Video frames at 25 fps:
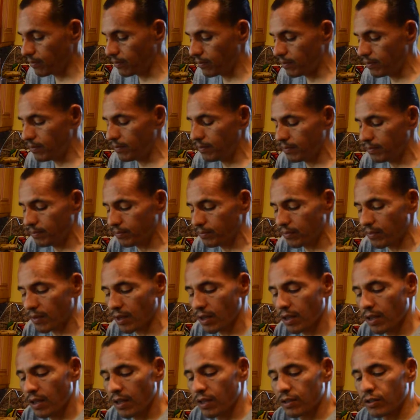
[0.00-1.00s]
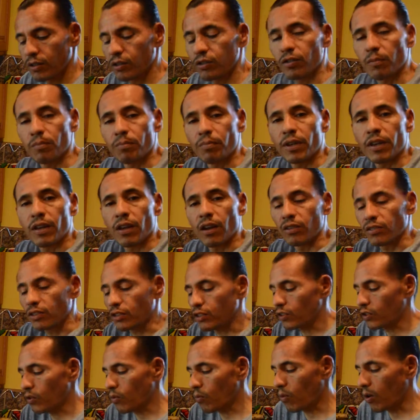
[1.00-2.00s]
do, use some pecans
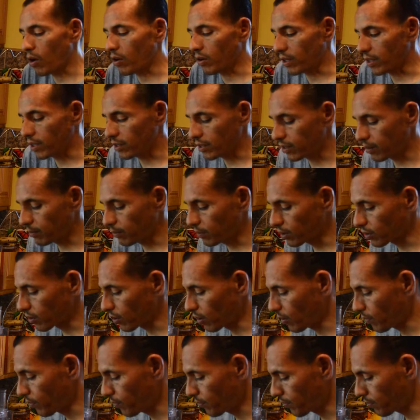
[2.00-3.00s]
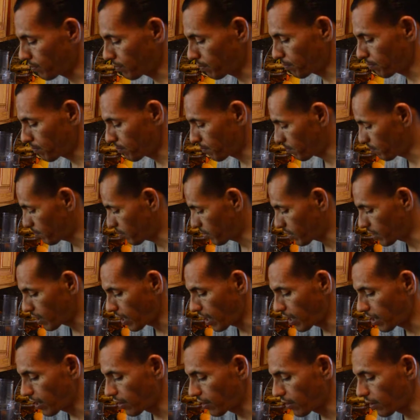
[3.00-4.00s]
and the walnuts. I'm just going to put
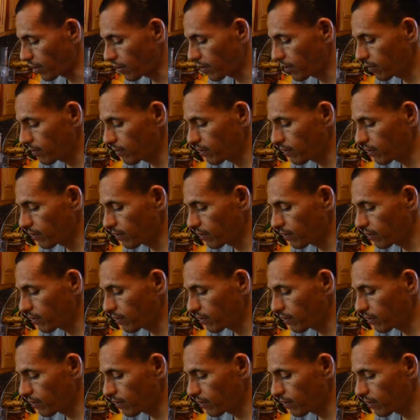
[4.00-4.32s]
that in there,